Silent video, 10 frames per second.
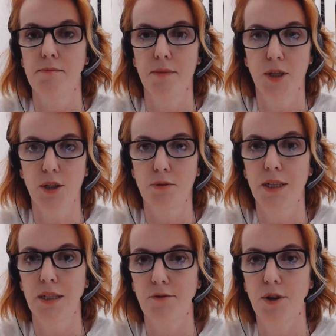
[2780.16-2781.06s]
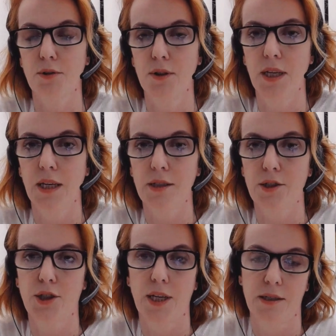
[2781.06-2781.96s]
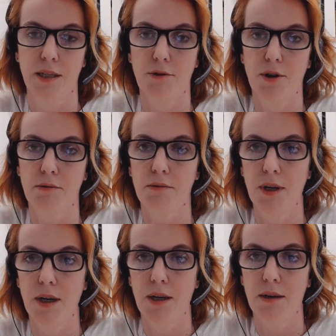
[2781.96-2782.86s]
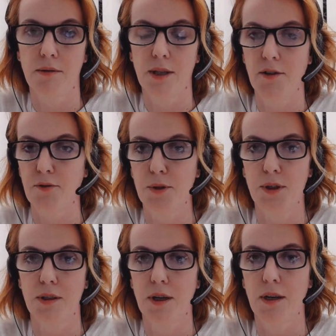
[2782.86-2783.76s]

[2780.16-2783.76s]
delivering on the Jet Zero, the government